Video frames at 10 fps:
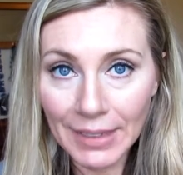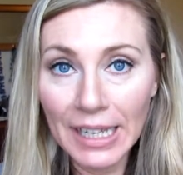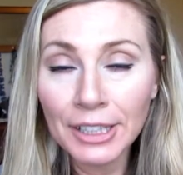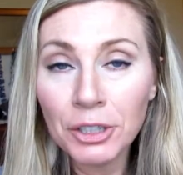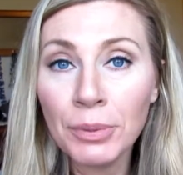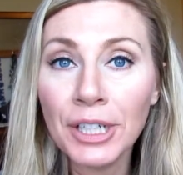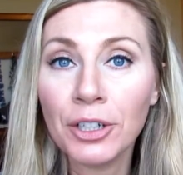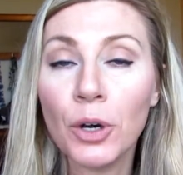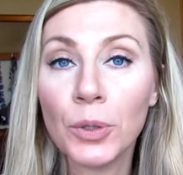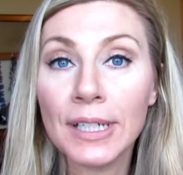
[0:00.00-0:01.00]
a little bit of
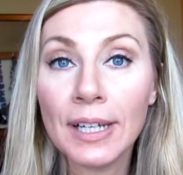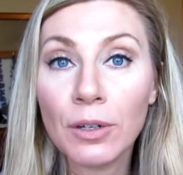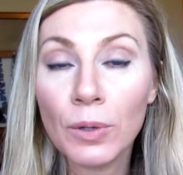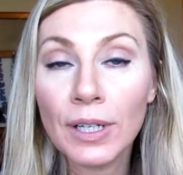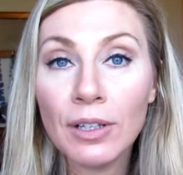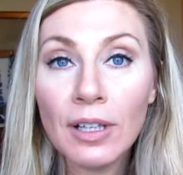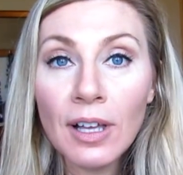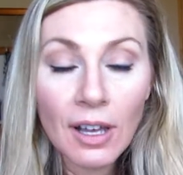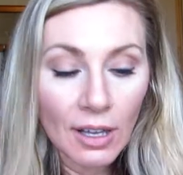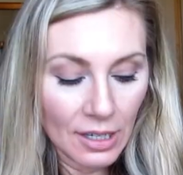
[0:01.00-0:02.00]
coconut oil
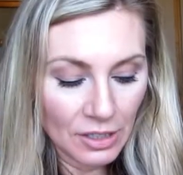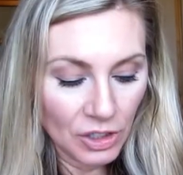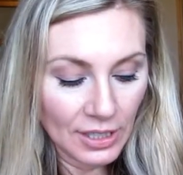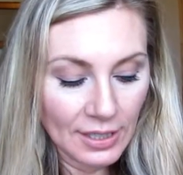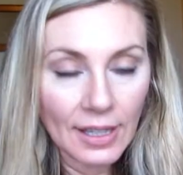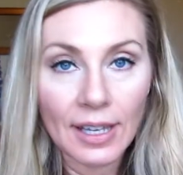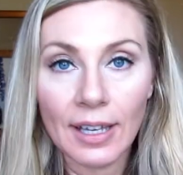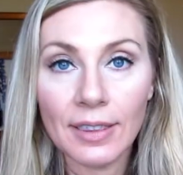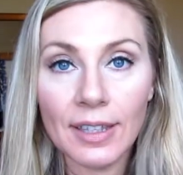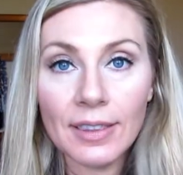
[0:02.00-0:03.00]
on just
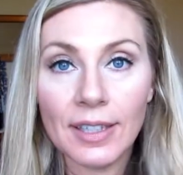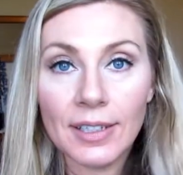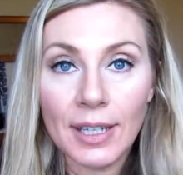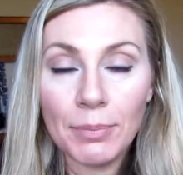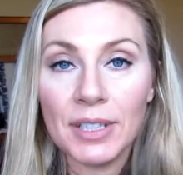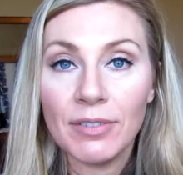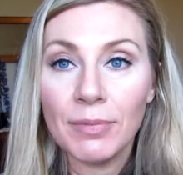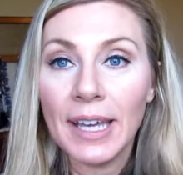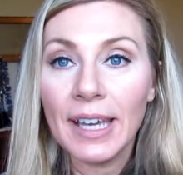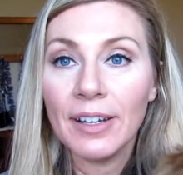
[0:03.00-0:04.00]
the tips of
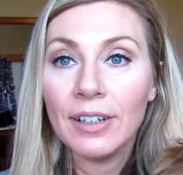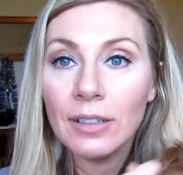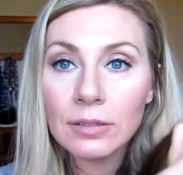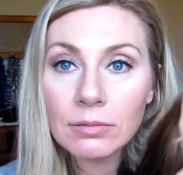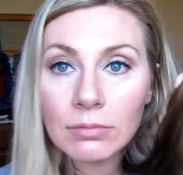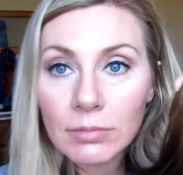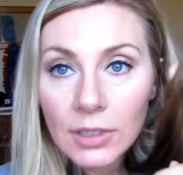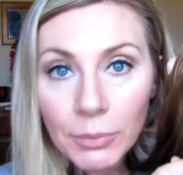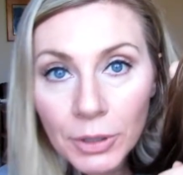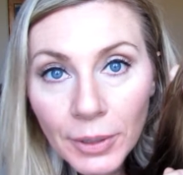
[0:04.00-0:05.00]
my hair.
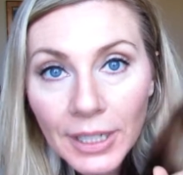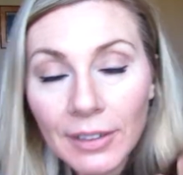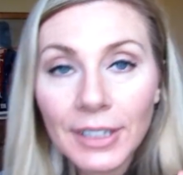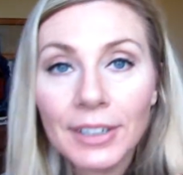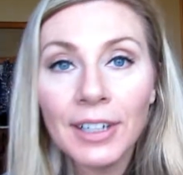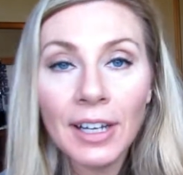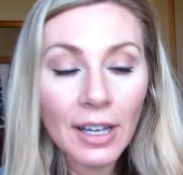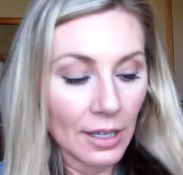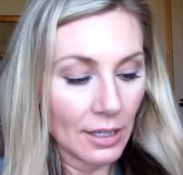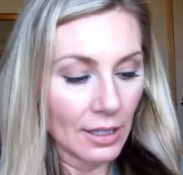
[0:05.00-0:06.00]
Tips are way down here.
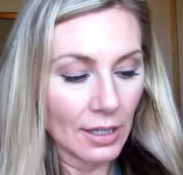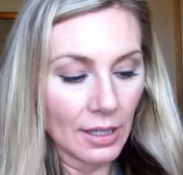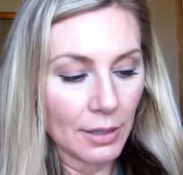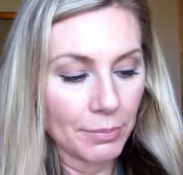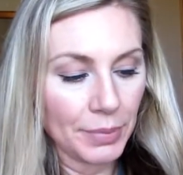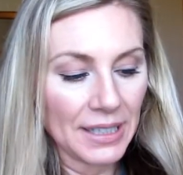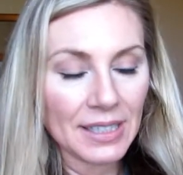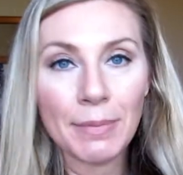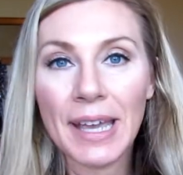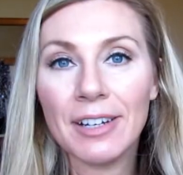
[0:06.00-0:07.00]

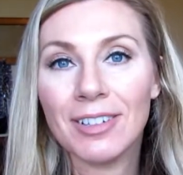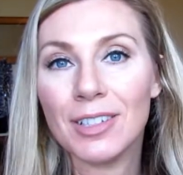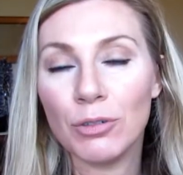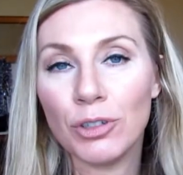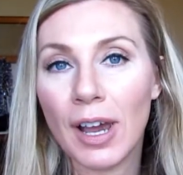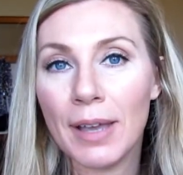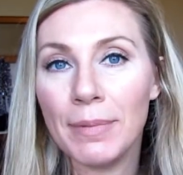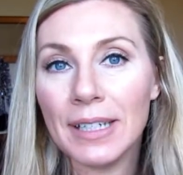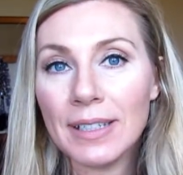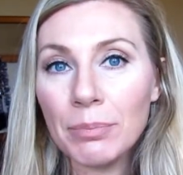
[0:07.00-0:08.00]
Because my hair is so dry
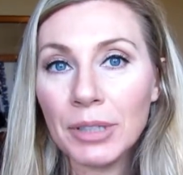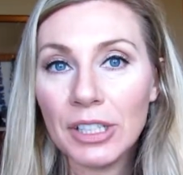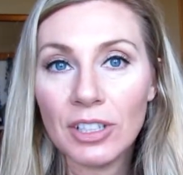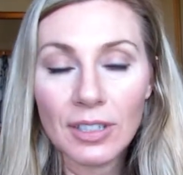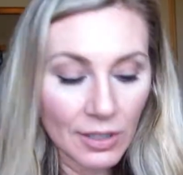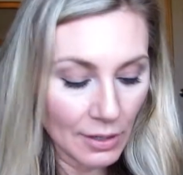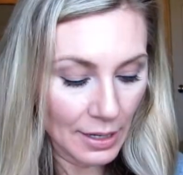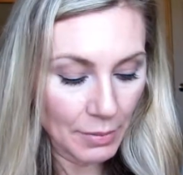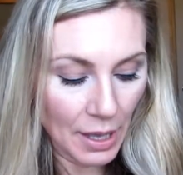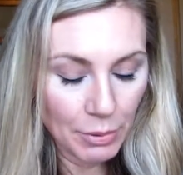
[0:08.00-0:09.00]
because I bleach it, so
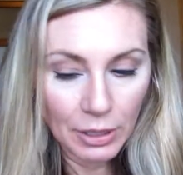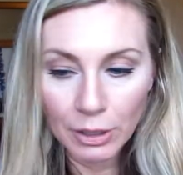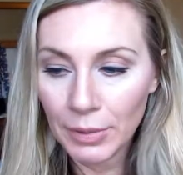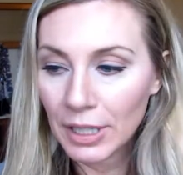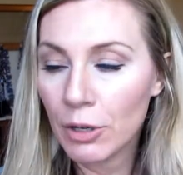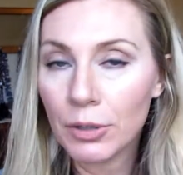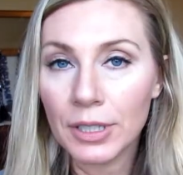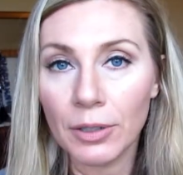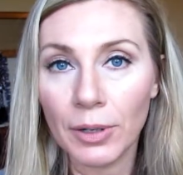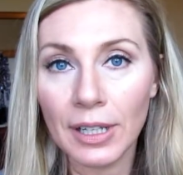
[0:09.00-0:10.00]
I put a little bit of
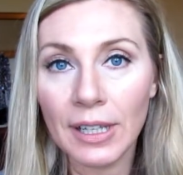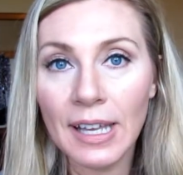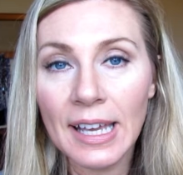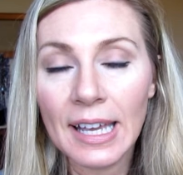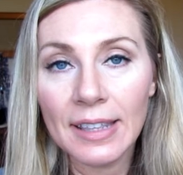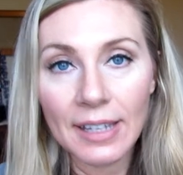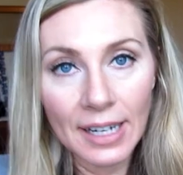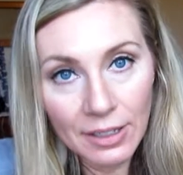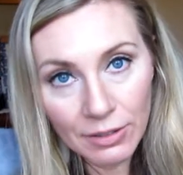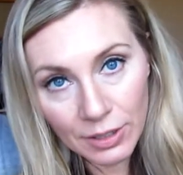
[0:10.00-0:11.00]
coconut oil, and then I
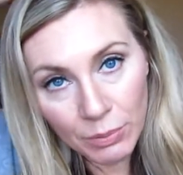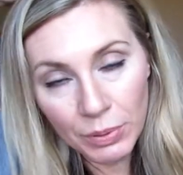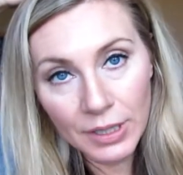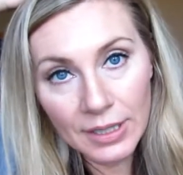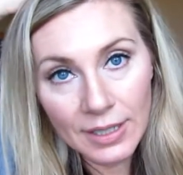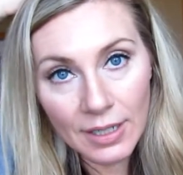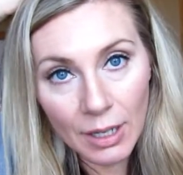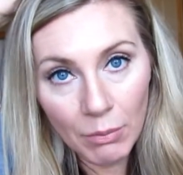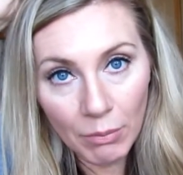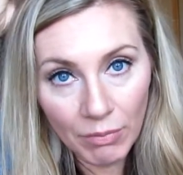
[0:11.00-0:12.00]
used to put
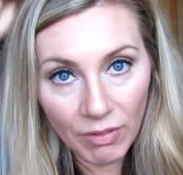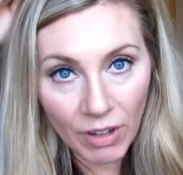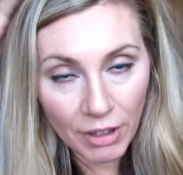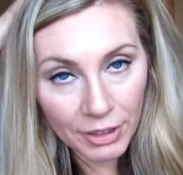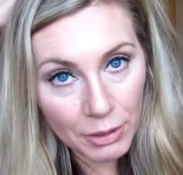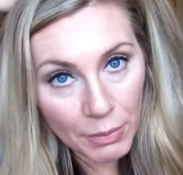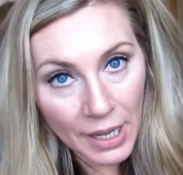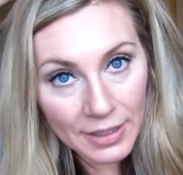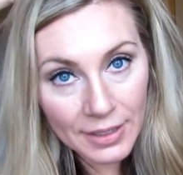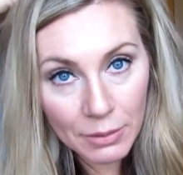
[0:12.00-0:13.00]

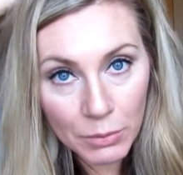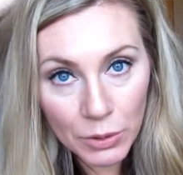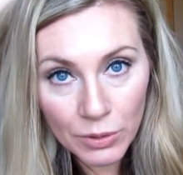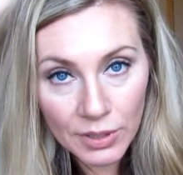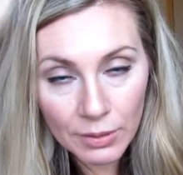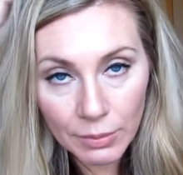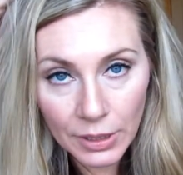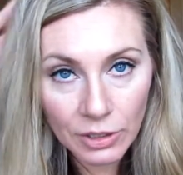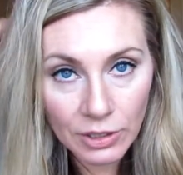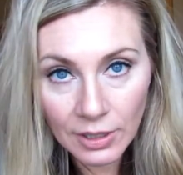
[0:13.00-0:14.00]
volumizing mousse,
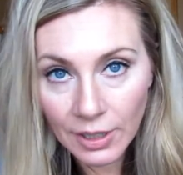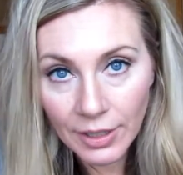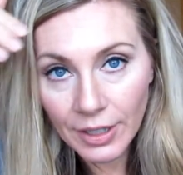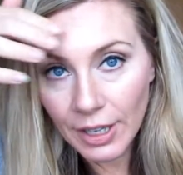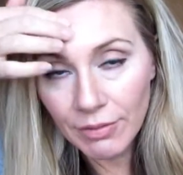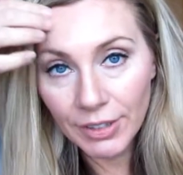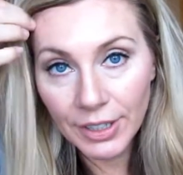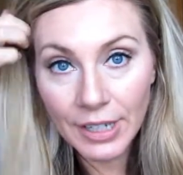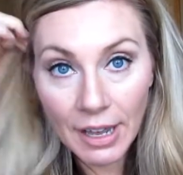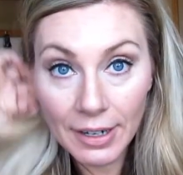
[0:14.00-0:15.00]
which I
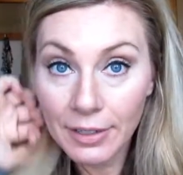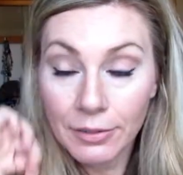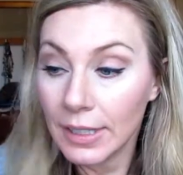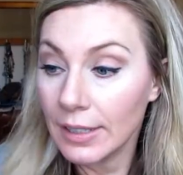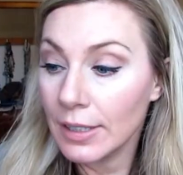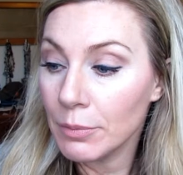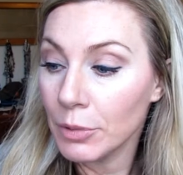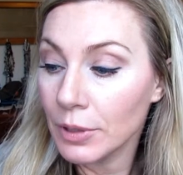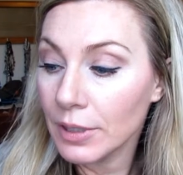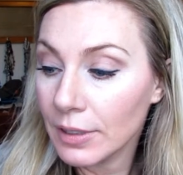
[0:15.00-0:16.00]
figured out I don't need
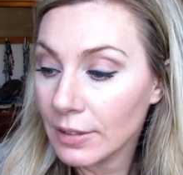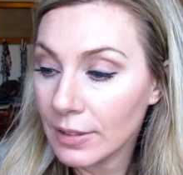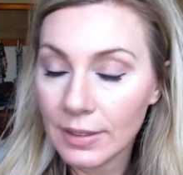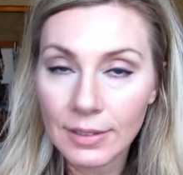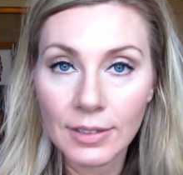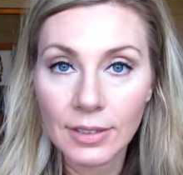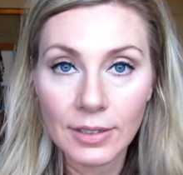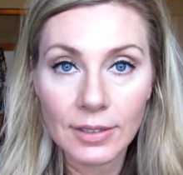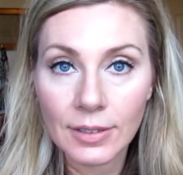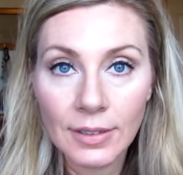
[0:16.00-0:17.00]
anymore. It's
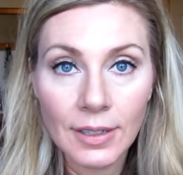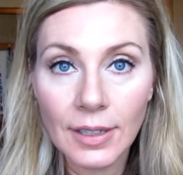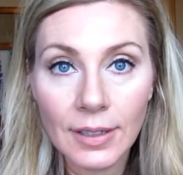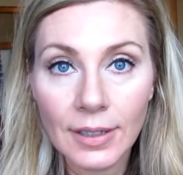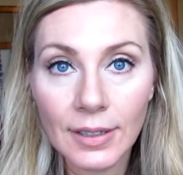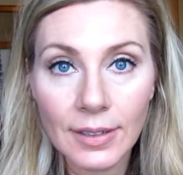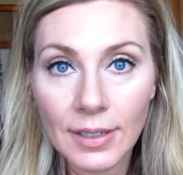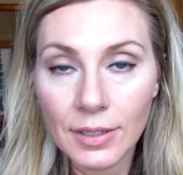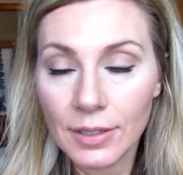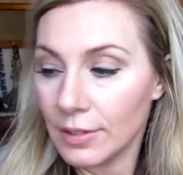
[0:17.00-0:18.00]
just, it
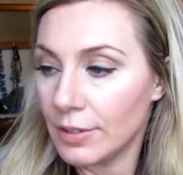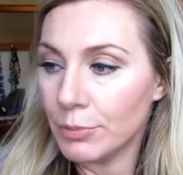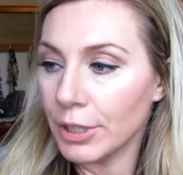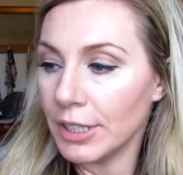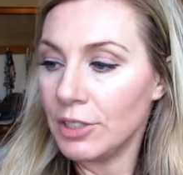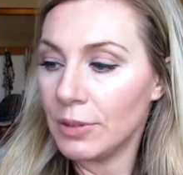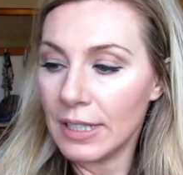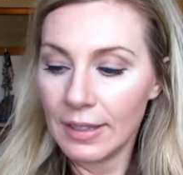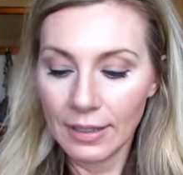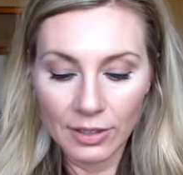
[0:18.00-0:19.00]
doesn't really do
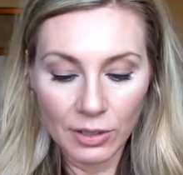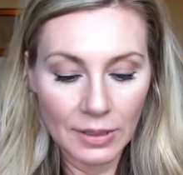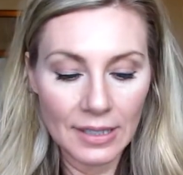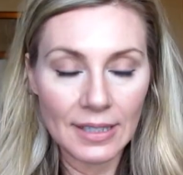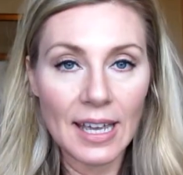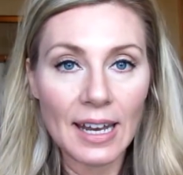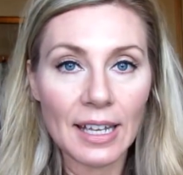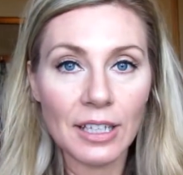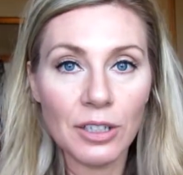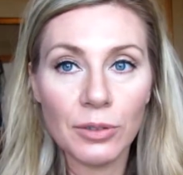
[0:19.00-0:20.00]
anything. So instead I
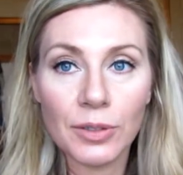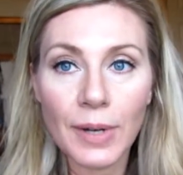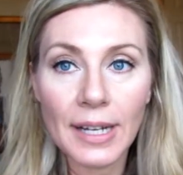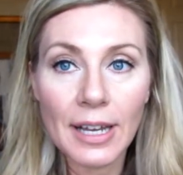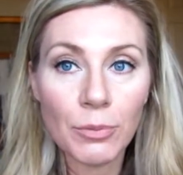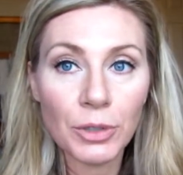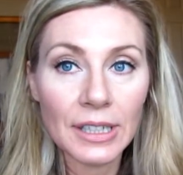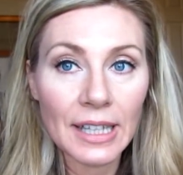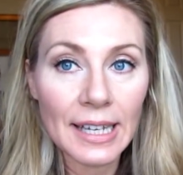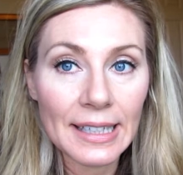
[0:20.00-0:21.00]
use, right now I'm really
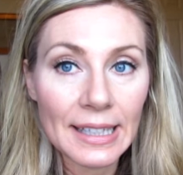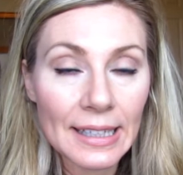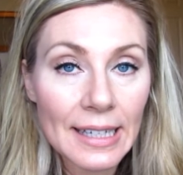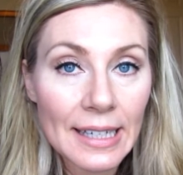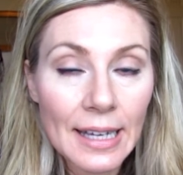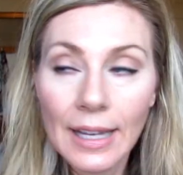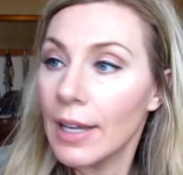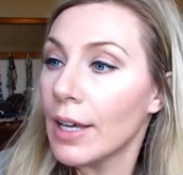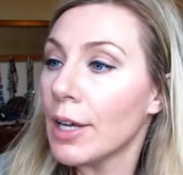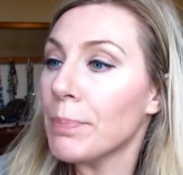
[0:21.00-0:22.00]
liking,
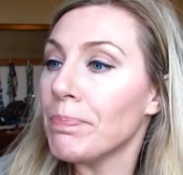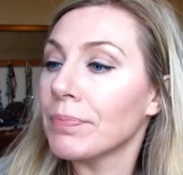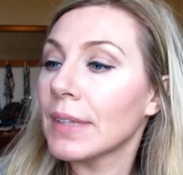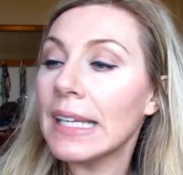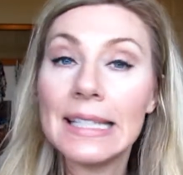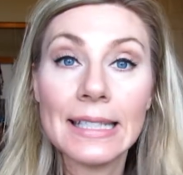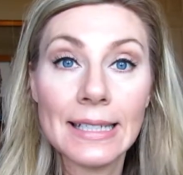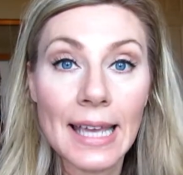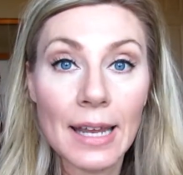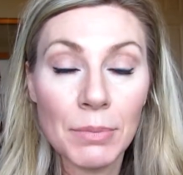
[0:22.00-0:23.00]
it's a
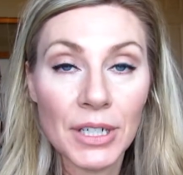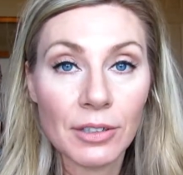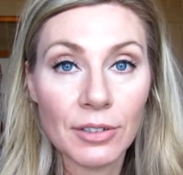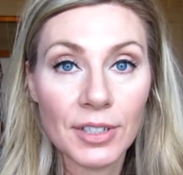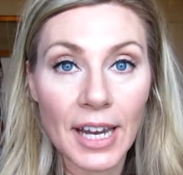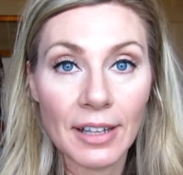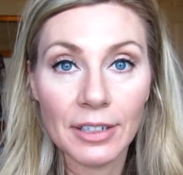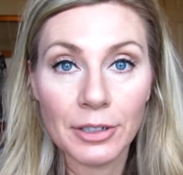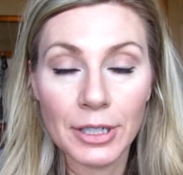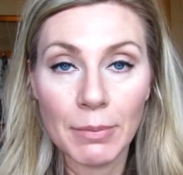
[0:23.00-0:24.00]
10 Miracle Styling
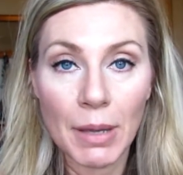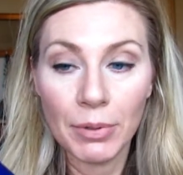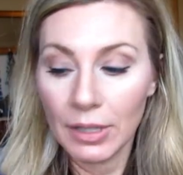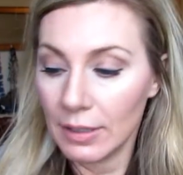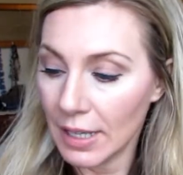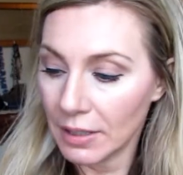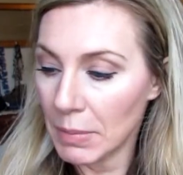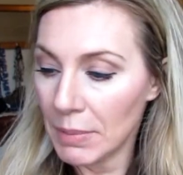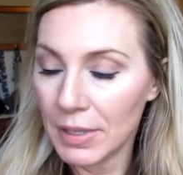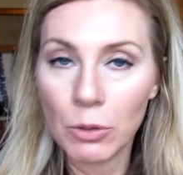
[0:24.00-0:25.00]
Cream. I put like
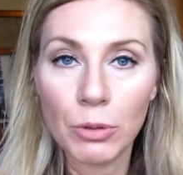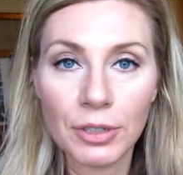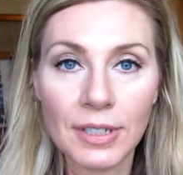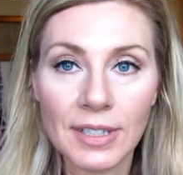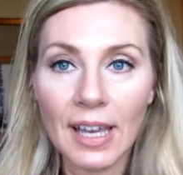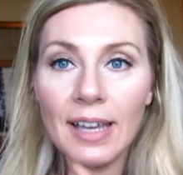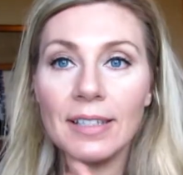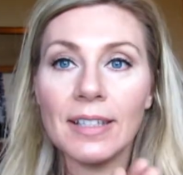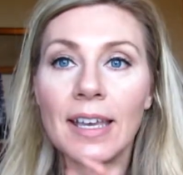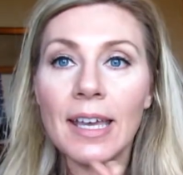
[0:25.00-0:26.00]
maybe a quarter a size